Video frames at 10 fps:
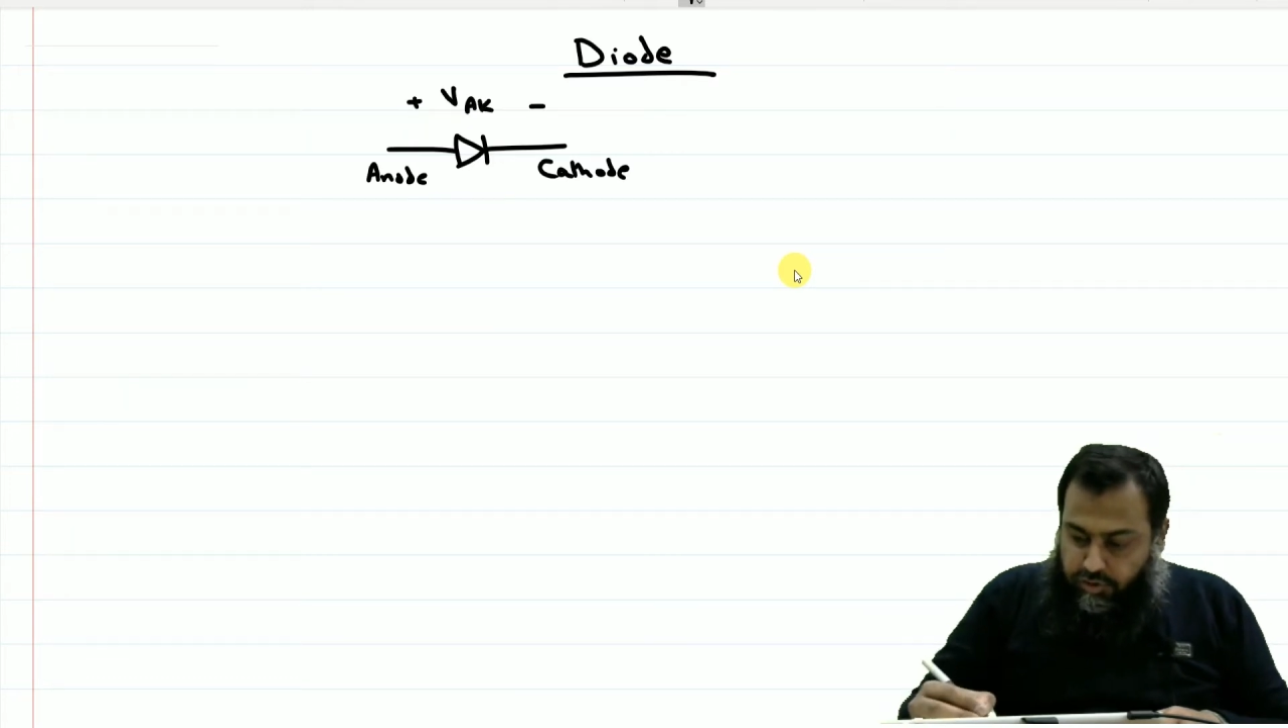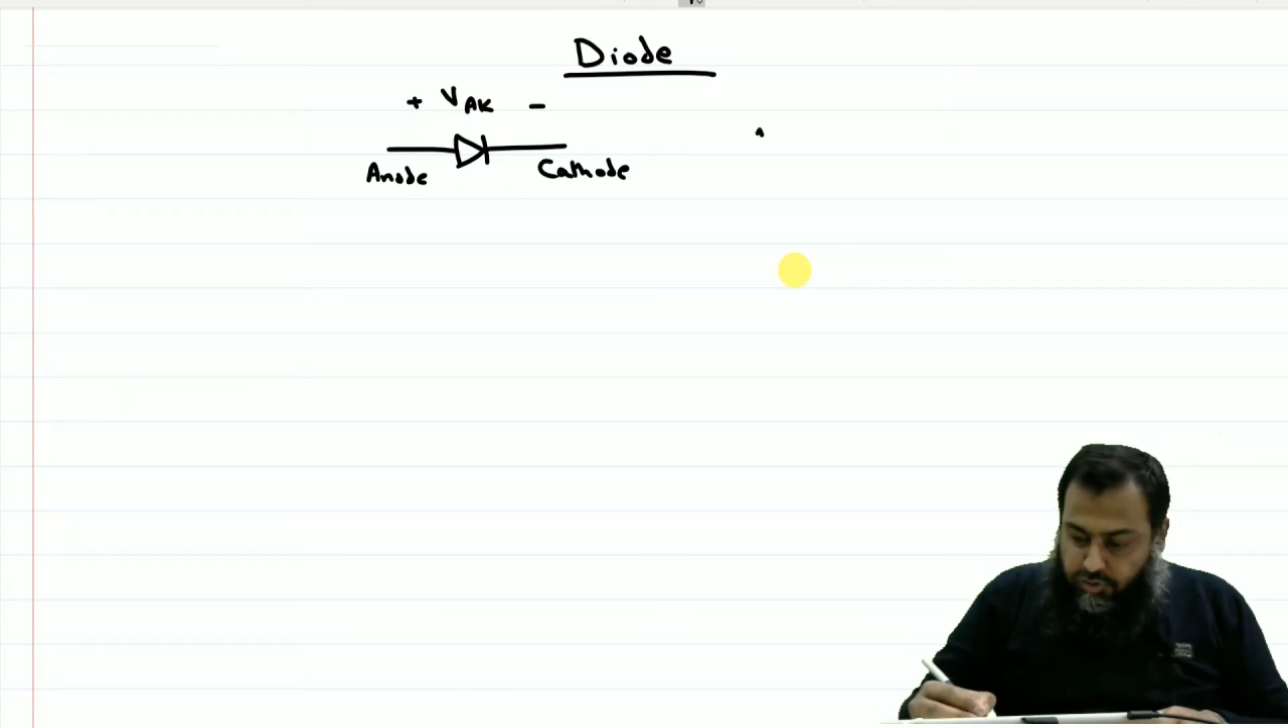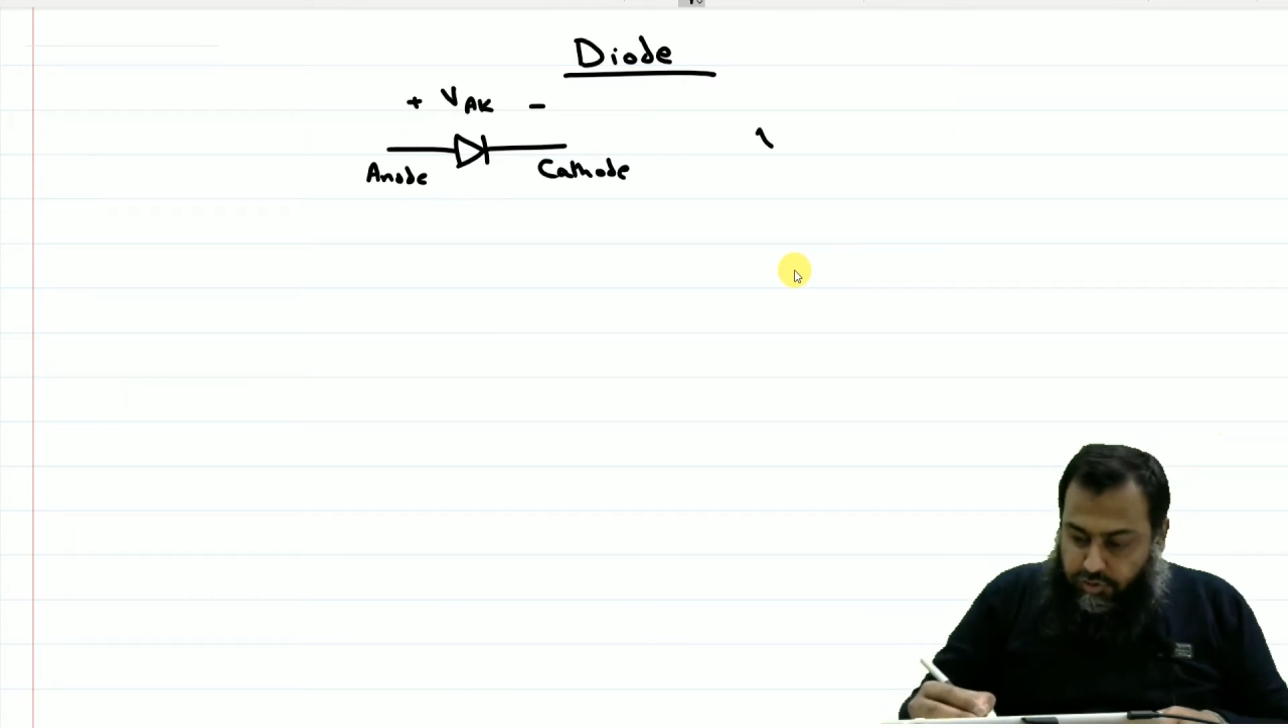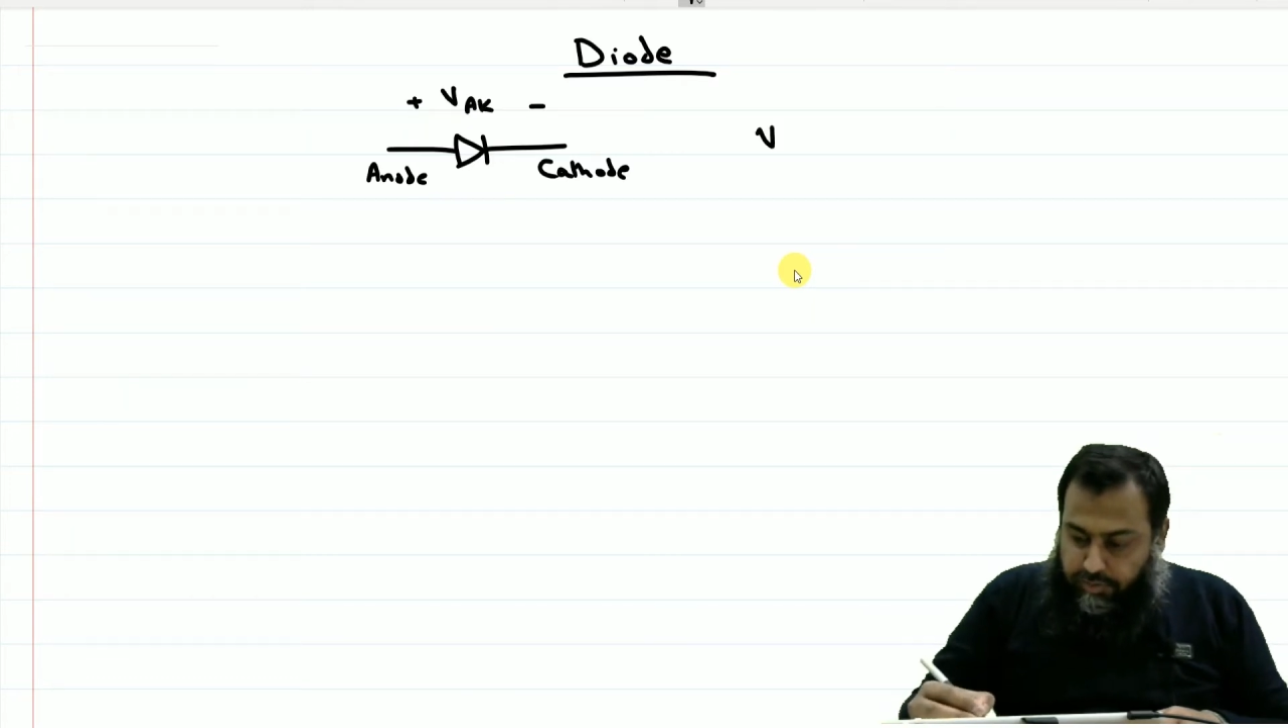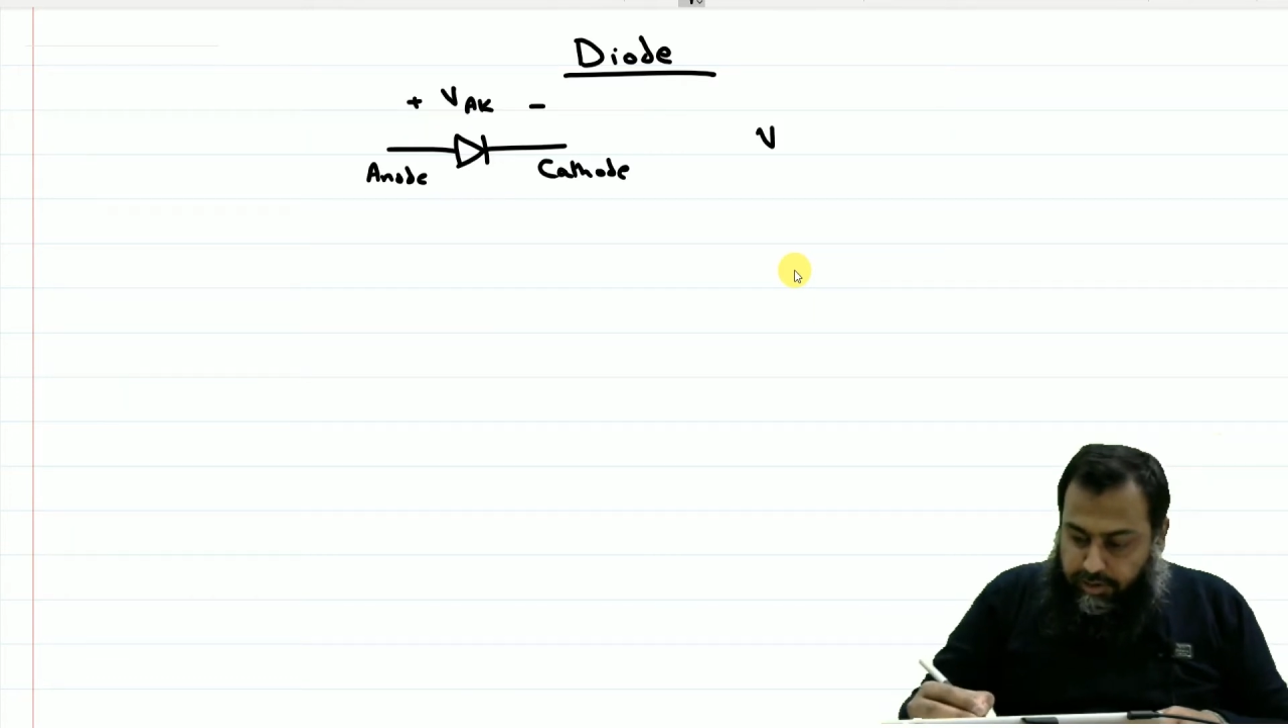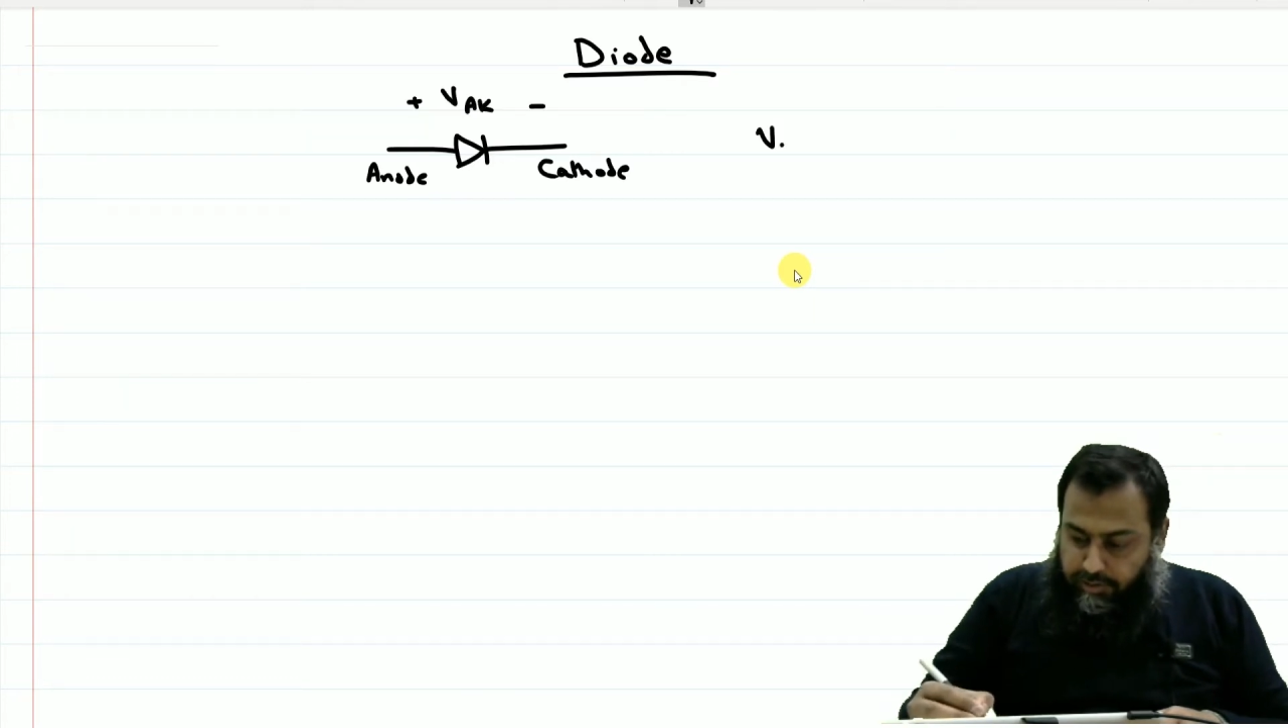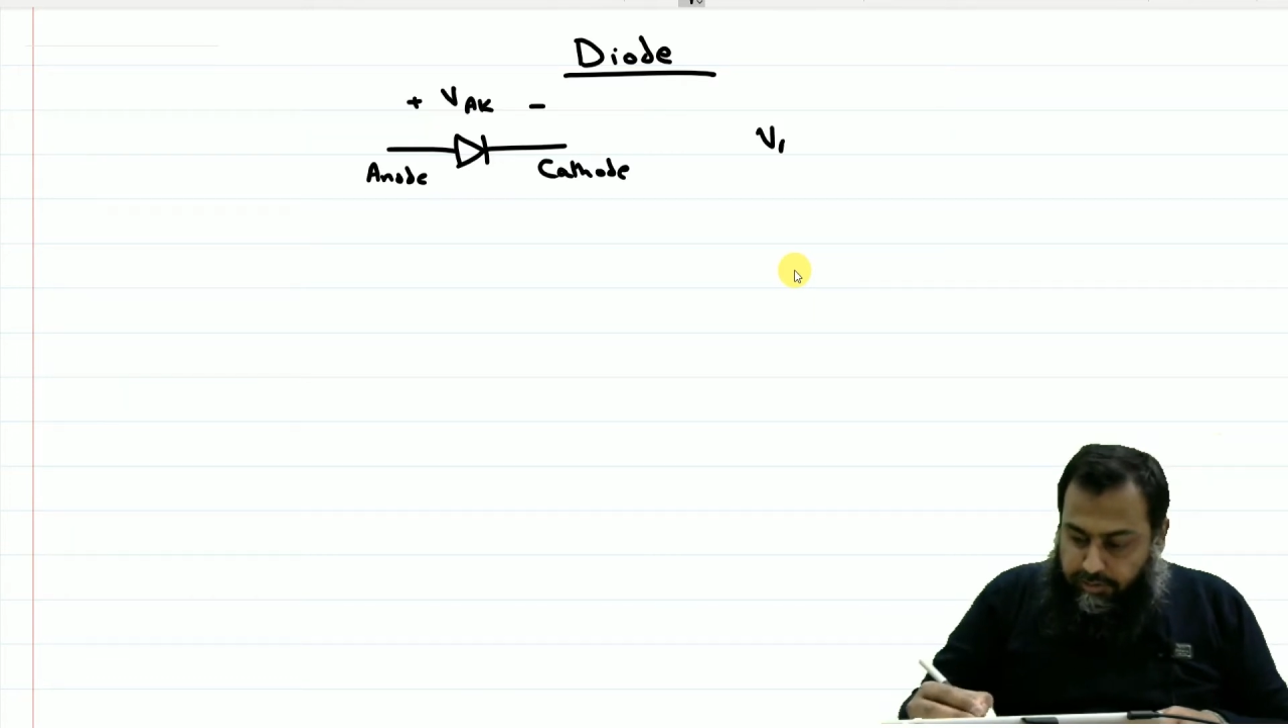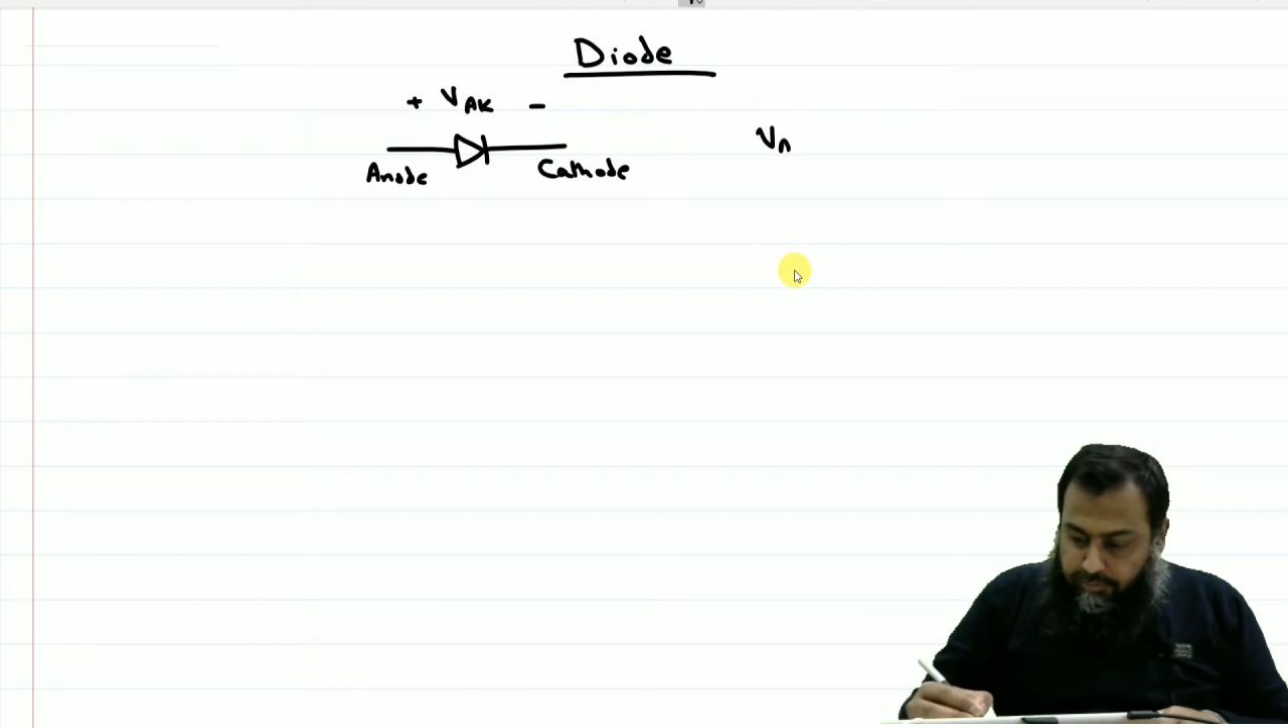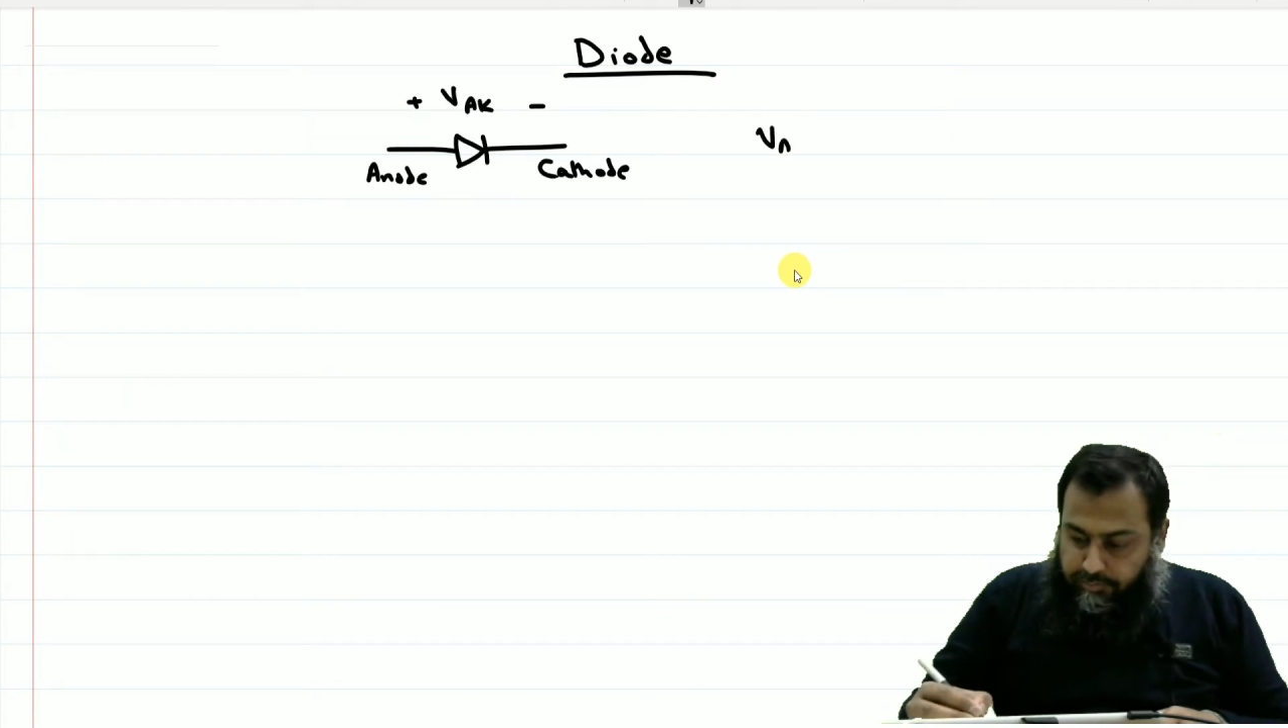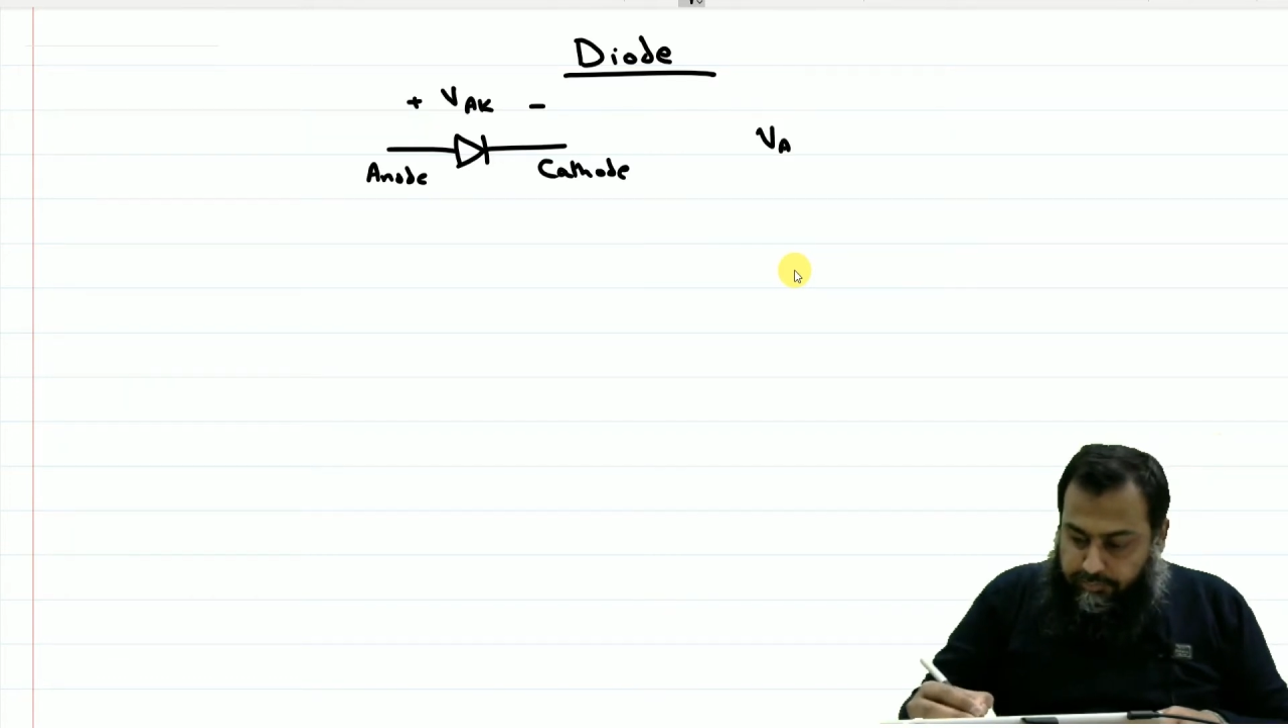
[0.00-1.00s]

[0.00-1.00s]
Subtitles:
should be